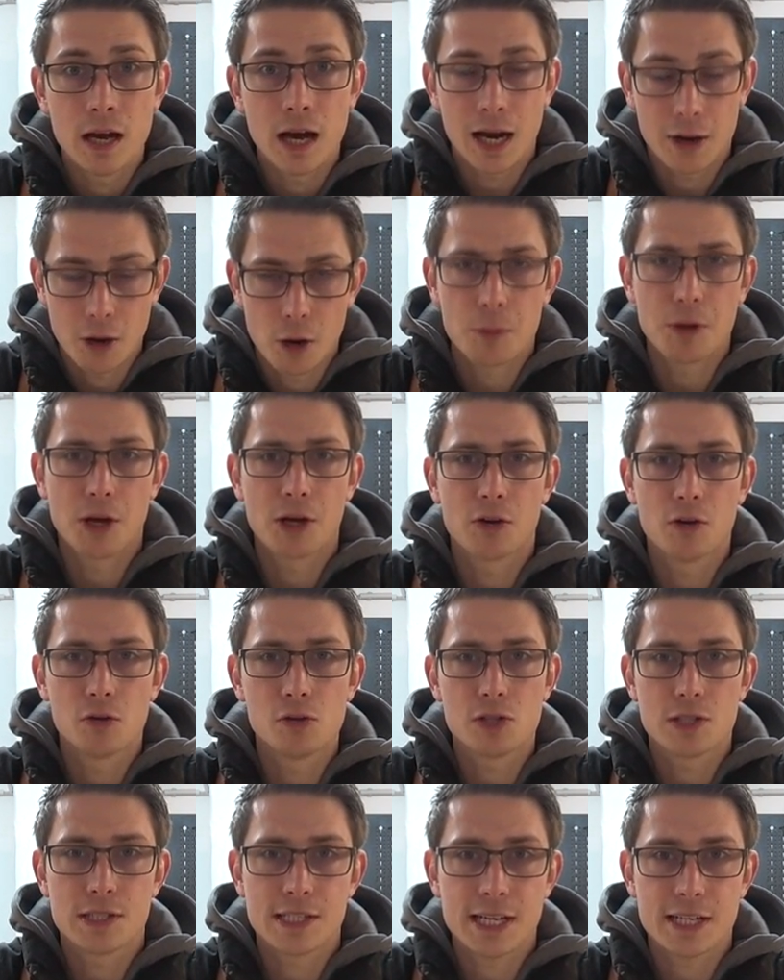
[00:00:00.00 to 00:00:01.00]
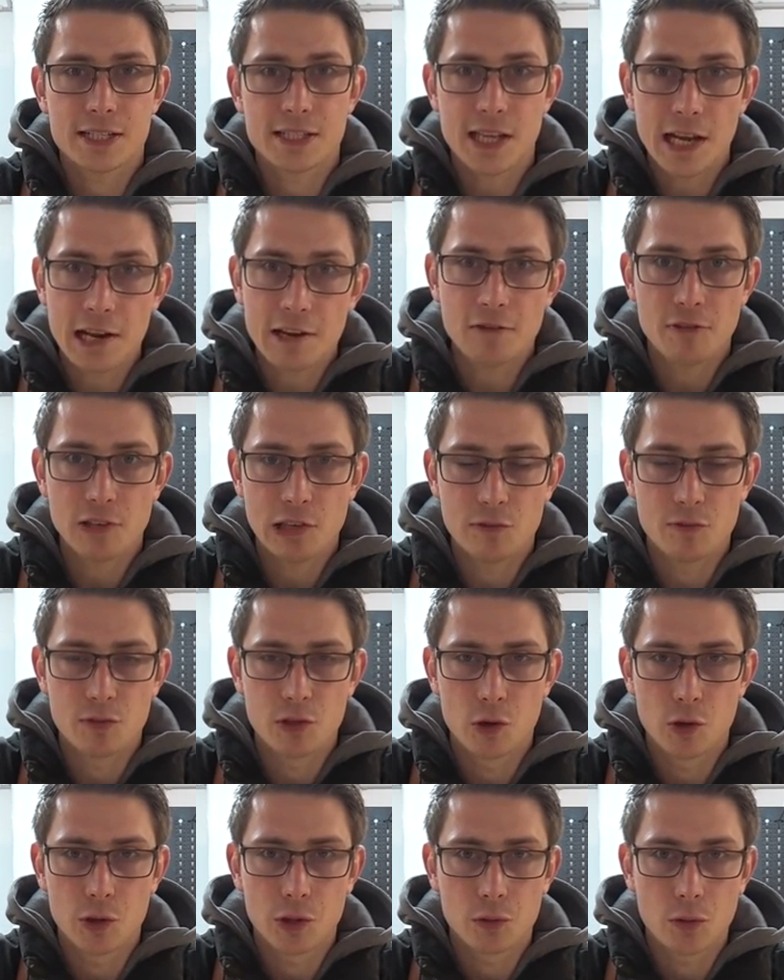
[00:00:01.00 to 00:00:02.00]
I hope you're going to stay safe even
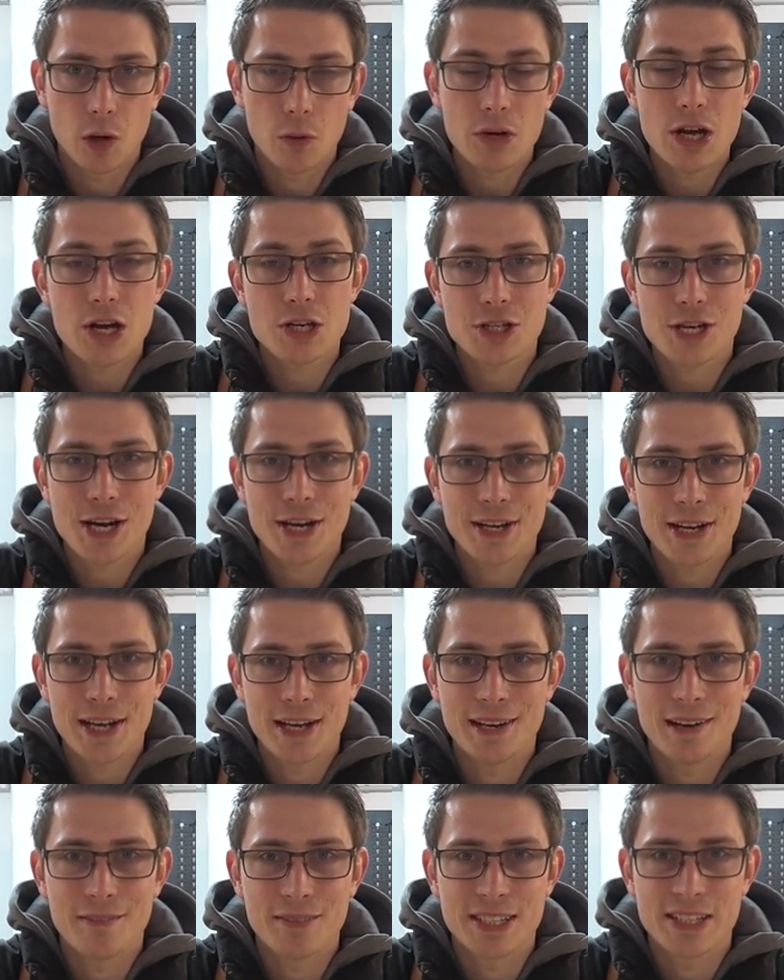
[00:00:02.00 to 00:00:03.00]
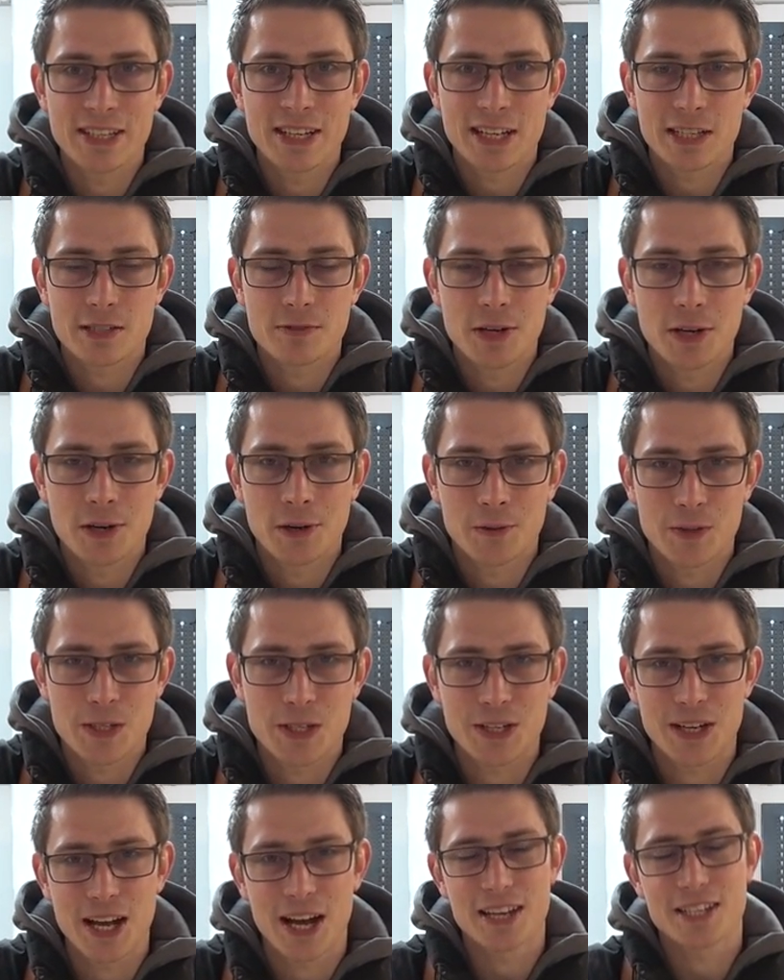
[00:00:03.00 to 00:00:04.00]
during Rona-chan and until the next video I wish
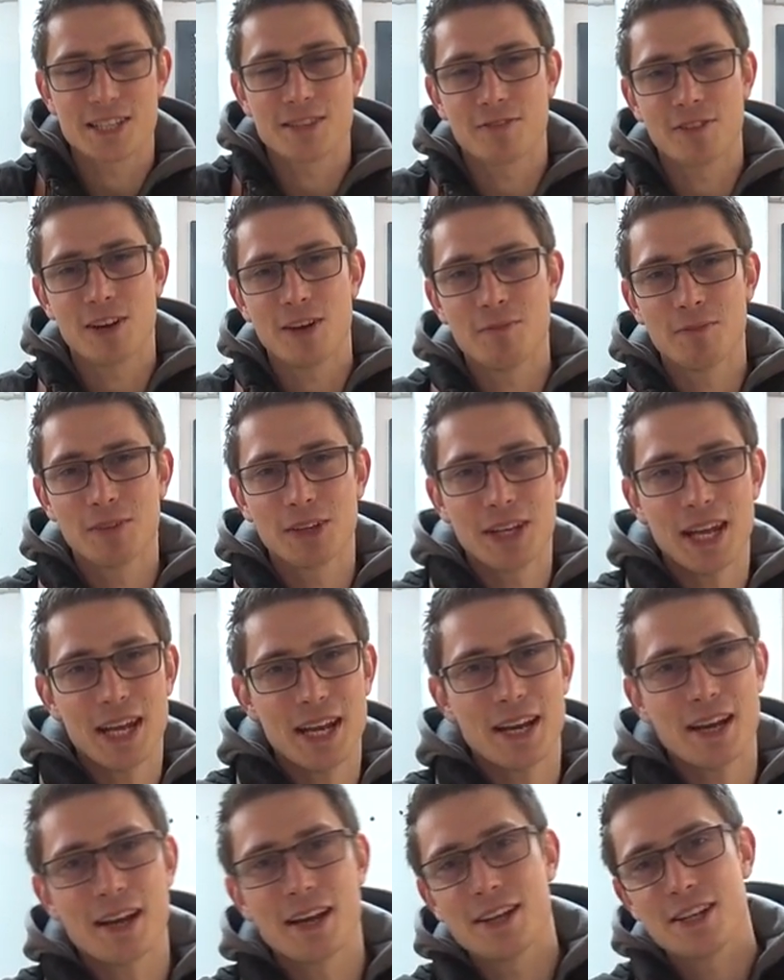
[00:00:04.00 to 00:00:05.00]
you guys a flammable day.